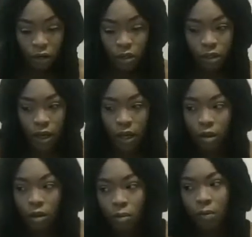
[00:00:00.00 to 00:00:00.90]
just like,
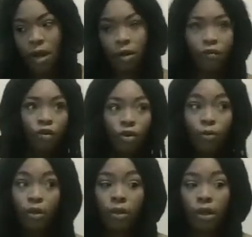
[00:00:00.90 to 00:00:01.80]
back and forth
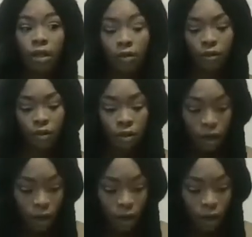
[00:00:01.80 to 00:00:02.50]
between lovers.